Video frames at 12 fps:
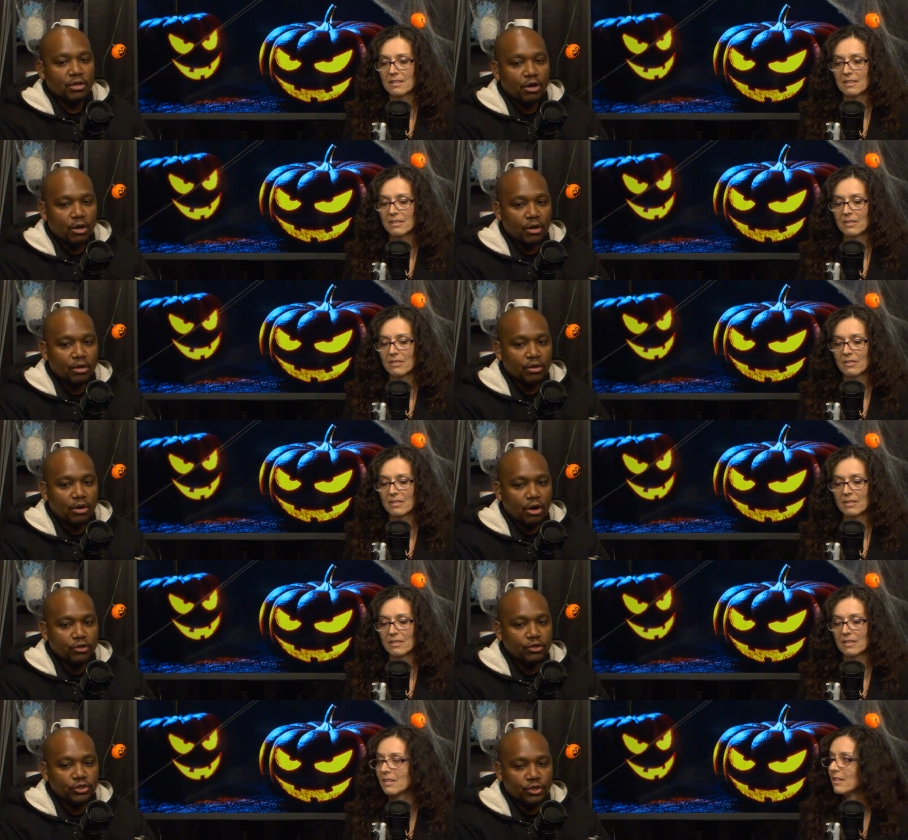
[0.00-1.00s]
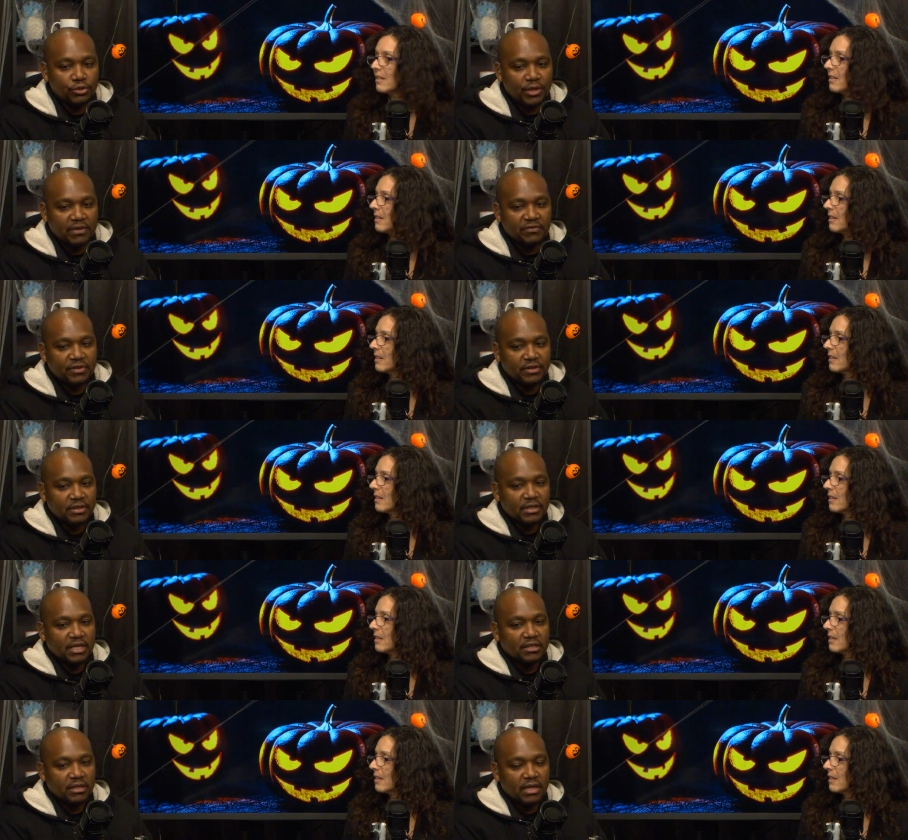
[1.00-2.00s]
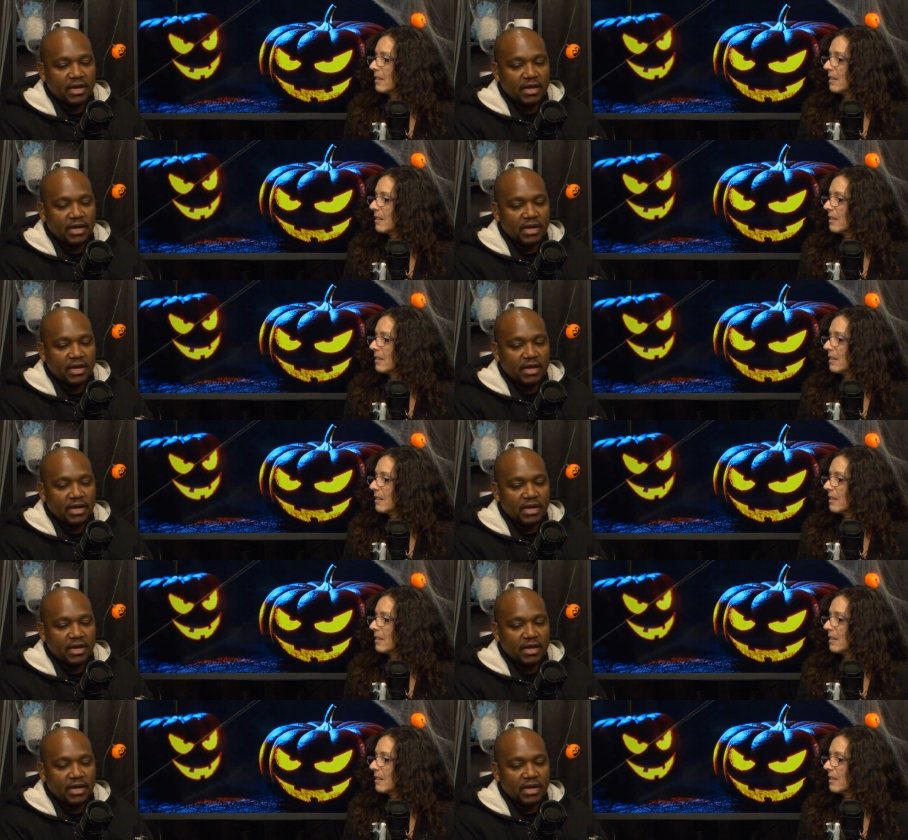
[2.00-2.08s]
Speaker 1: Um, are you sure you haven't? Okay.